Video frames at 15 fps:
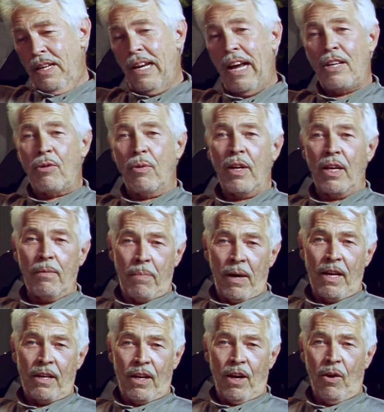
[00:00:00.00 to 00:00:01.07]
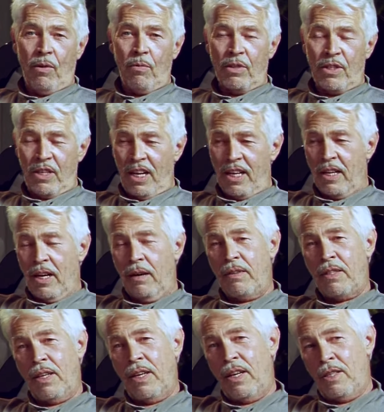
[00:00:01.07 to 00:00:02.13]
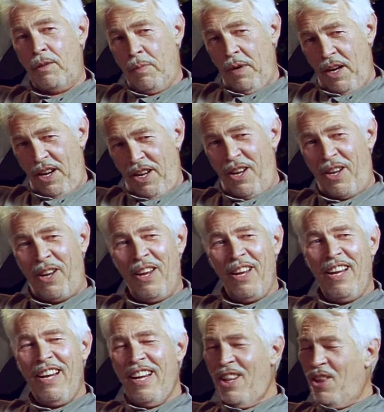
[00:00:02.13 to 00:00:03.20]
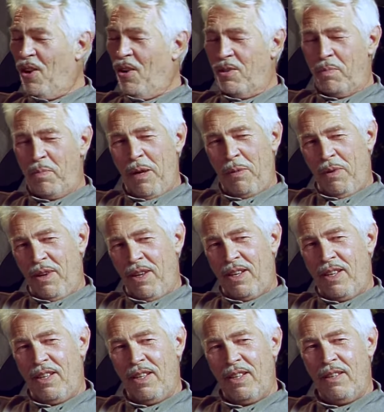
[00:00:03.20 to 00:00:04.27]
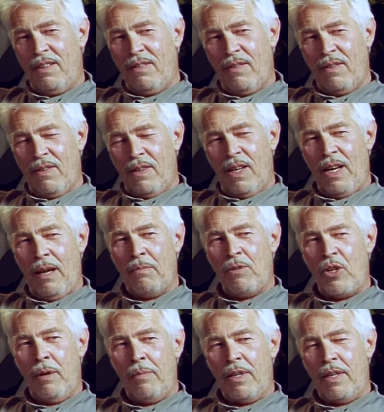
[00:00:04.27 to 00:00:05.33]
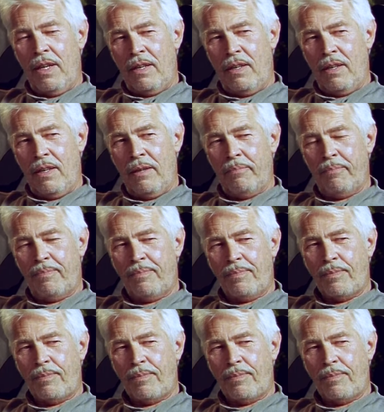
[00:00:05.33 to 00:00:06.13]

naturally, Pat Garrett was taken out of his hands by those people at MGM at that time.